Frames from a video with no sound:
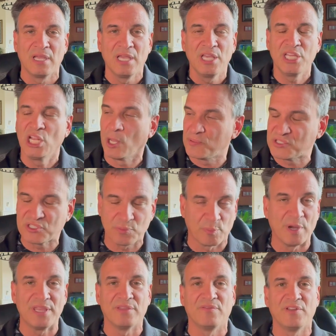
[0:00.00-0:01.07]
It helps
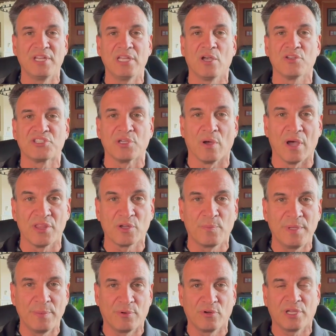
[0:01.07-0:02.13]
spread the video so other
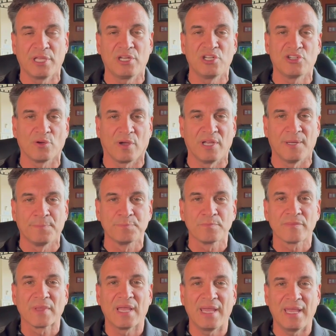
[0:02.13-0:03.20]
people can enjoy it.
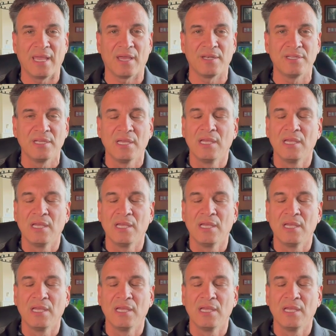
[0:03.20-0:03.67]
And